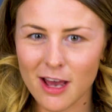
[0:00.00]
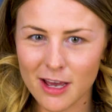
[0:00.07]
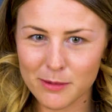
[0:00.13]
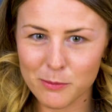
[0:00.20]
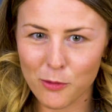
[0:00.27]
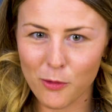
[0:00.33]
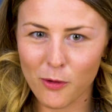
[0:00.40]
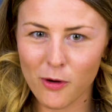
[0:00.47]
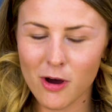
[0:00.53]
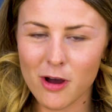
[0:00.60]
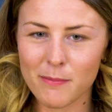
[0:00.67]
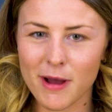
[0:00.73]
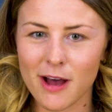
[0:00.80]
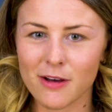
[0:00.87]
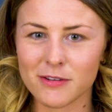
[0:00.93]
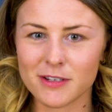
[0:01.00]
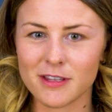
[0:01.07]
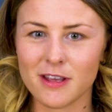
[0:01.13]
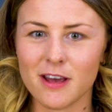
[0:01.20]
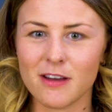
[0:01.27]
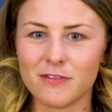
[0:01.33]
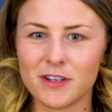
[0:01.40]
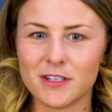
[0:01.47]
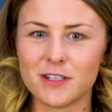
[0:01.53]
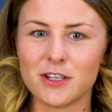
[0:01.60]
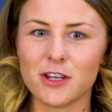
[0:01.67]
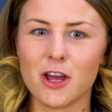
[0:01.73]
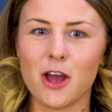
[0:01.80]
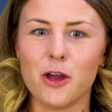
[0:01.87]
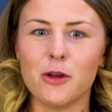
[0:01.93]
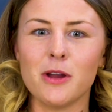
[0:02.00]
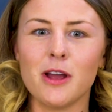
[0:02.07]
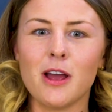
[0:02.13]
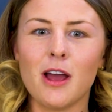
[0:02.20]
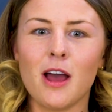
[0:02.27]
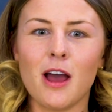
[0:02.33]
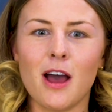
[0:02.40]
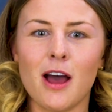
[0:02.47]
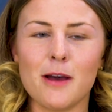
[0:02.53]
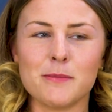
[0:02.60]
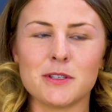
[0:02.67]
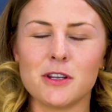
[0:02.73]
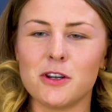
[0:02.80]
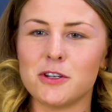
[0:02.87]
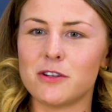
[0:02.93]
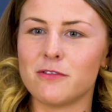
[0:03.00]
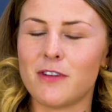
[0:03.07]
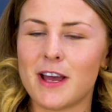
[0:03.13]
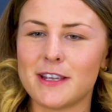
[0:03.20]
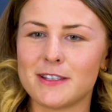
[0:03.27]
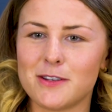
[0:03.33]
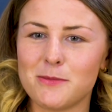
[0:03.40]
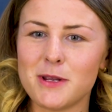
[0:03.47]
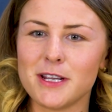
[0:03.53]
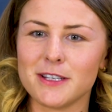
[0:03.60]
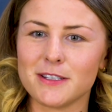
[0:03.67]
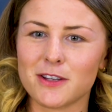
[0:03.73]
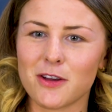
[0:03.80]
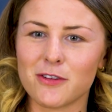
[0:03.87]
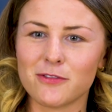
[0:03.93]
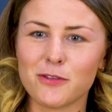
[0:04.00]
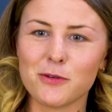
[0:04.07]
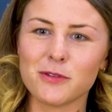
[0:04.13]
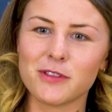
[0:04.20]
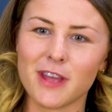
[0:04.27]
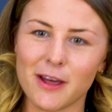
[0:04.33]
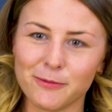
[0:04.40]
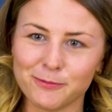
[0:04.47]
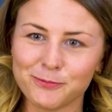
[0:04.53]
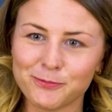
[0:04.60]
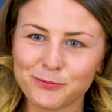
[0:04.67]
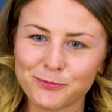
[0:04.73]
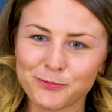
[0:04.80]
learn more about the VCO solution for SMEs going forward then?